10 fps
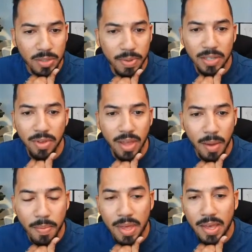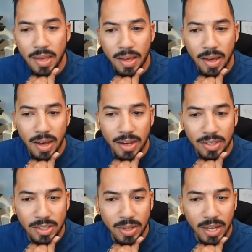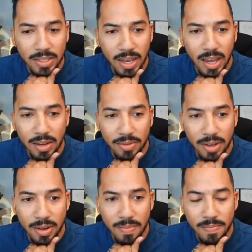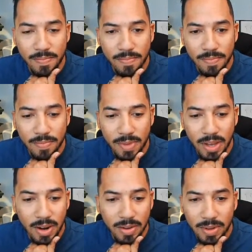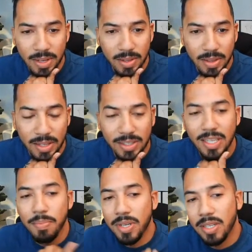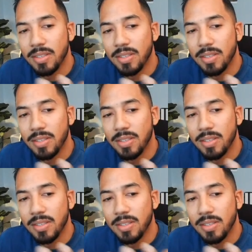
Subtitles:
best for them. So that's kind of they typically